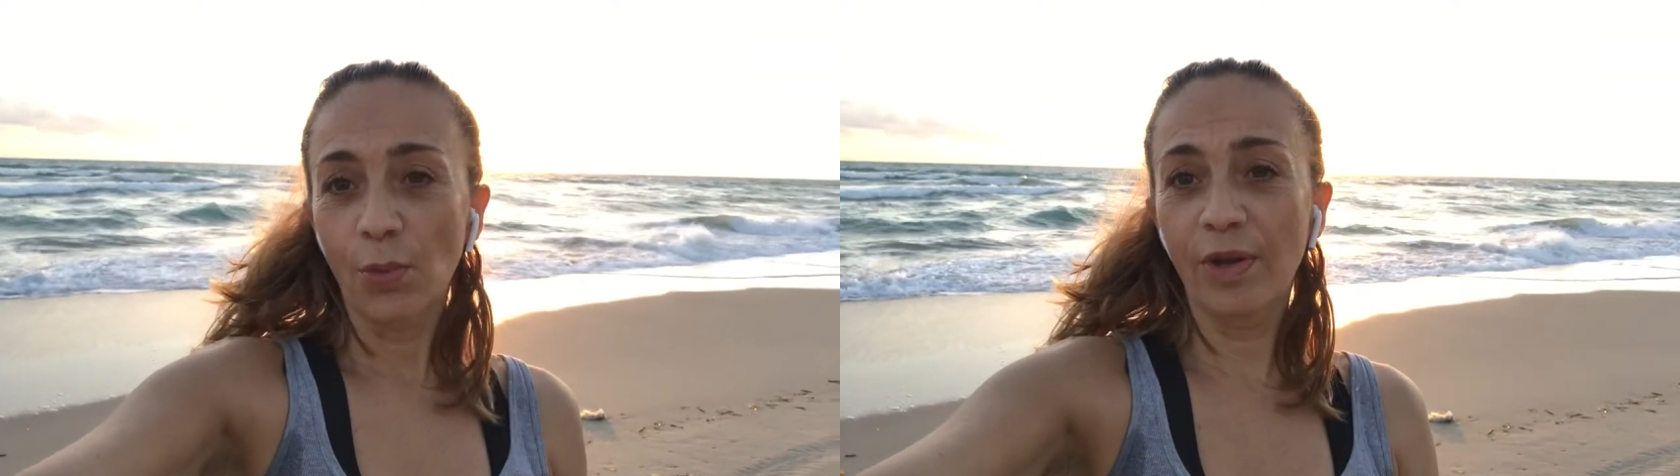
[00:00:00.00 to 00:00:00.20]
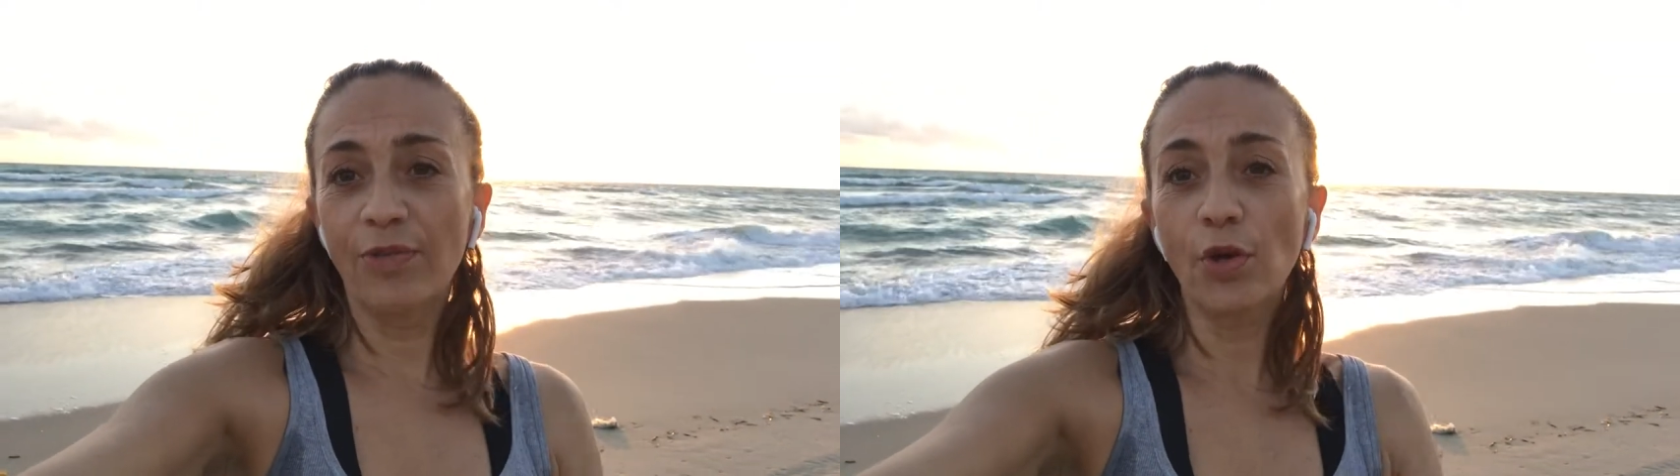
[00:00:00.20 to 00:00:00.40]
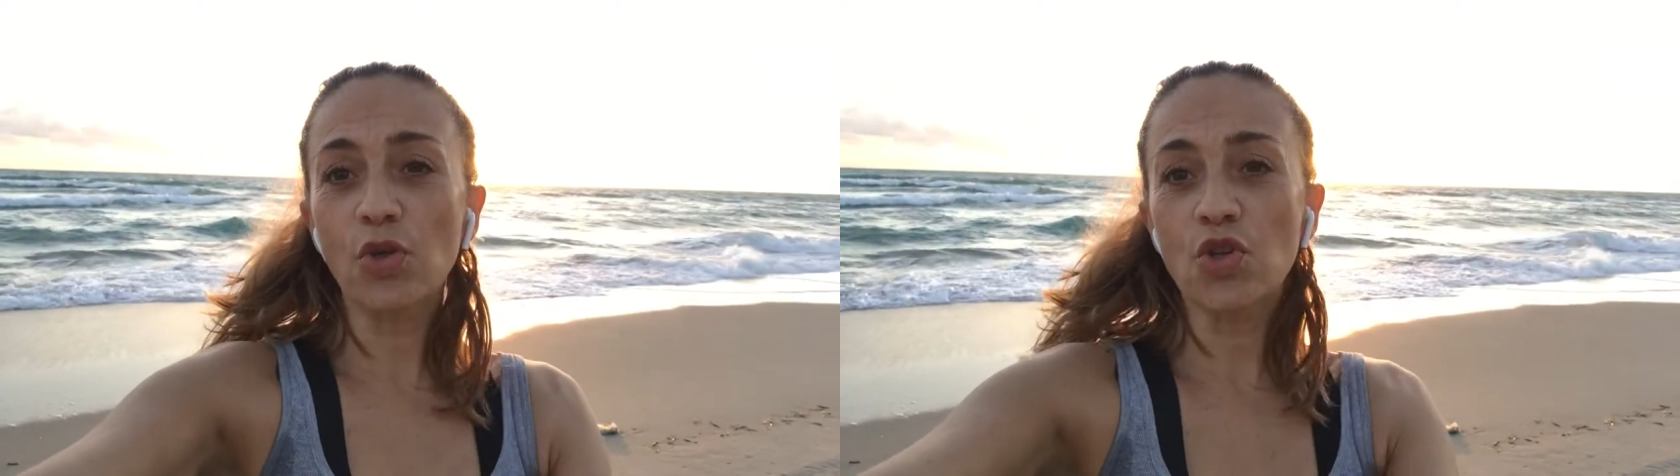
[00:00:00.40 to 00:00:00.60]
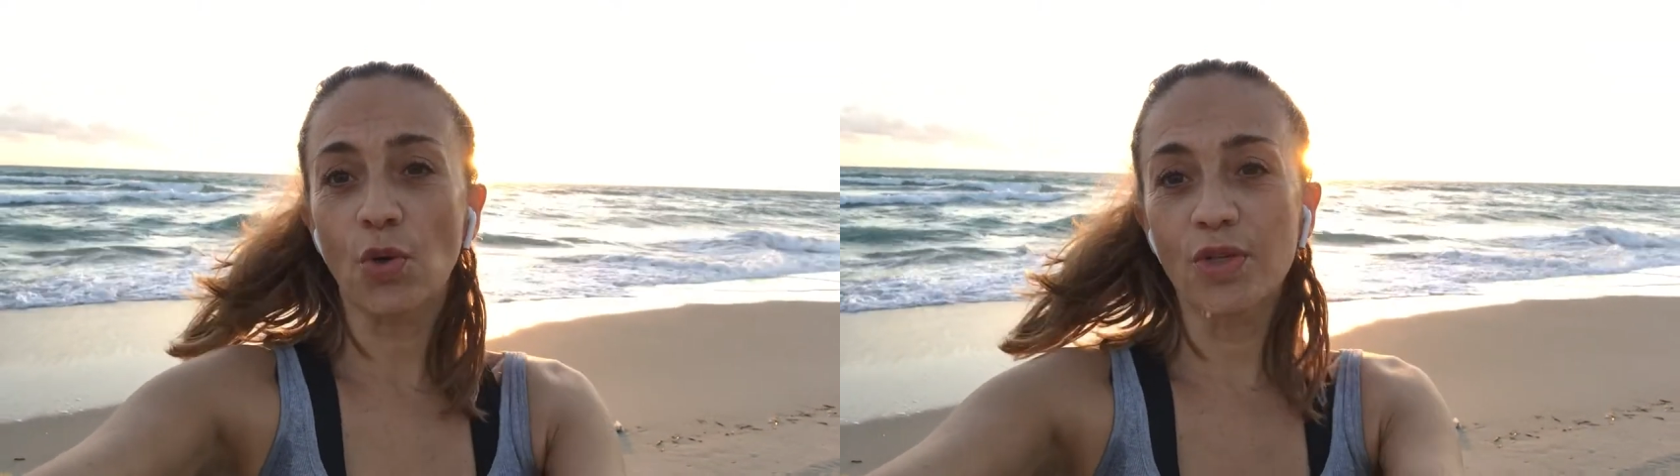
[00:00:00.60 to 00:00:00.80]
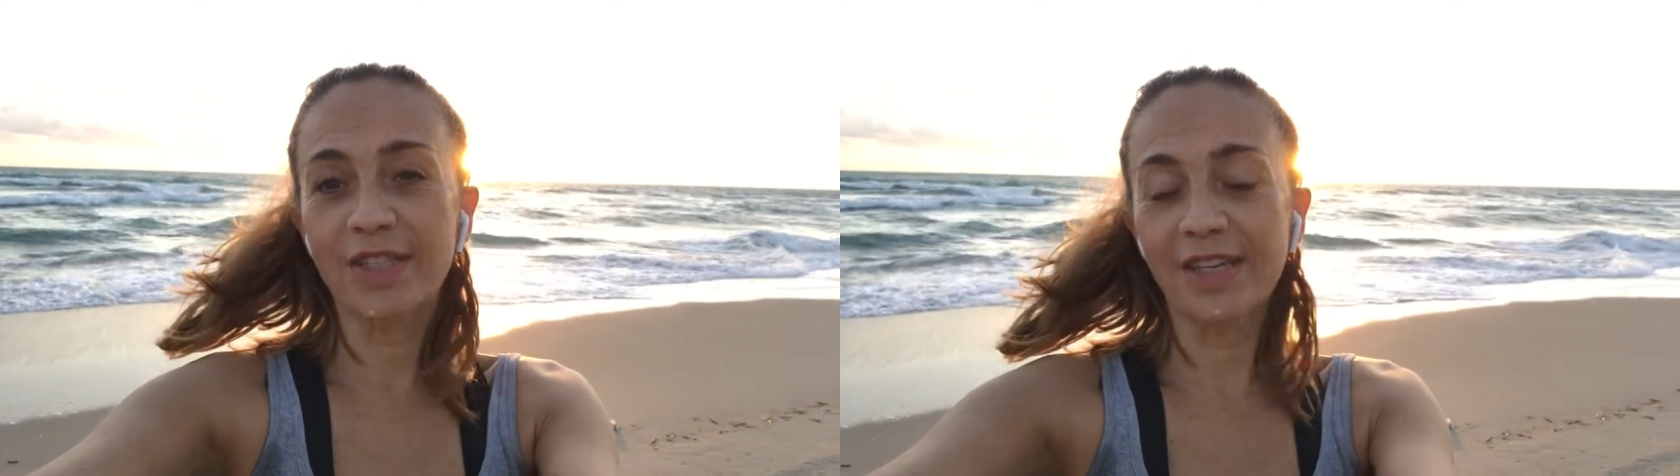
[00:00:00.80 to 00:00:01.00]
with your
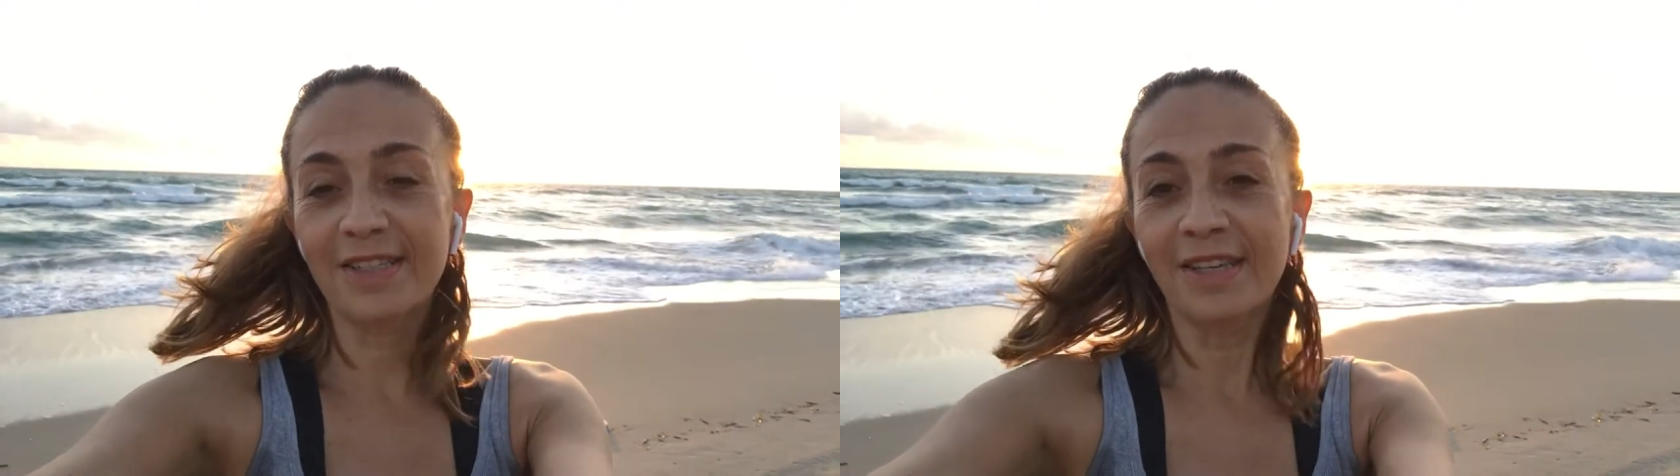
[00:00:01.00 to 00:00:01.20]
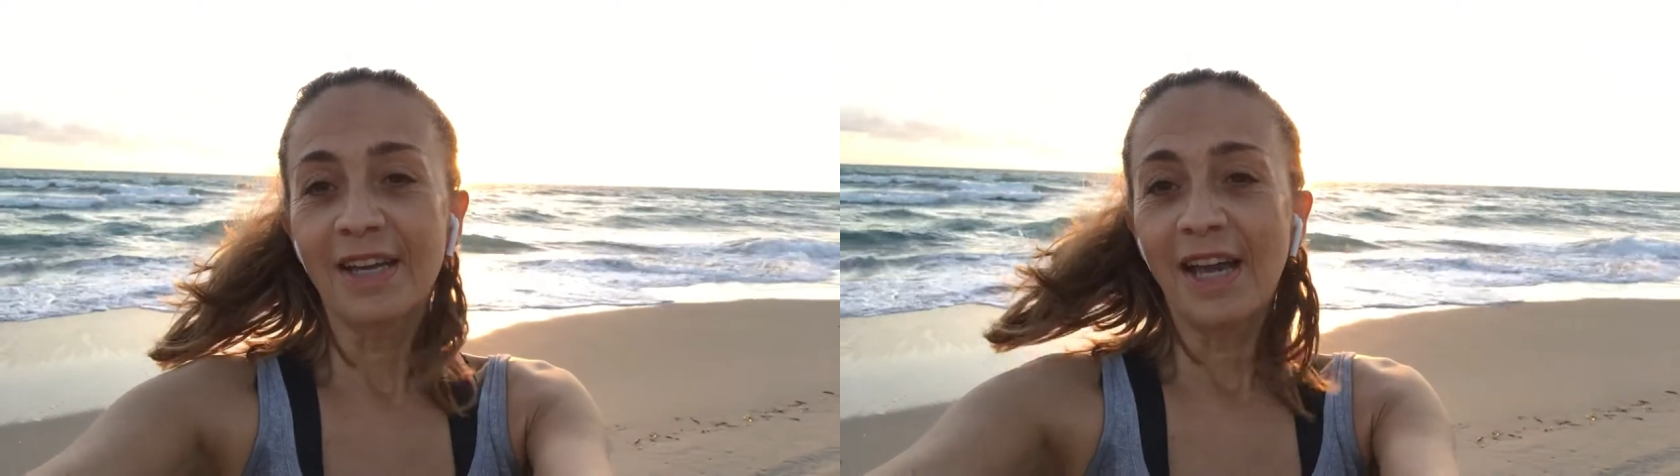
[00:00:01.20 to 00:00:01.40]
choices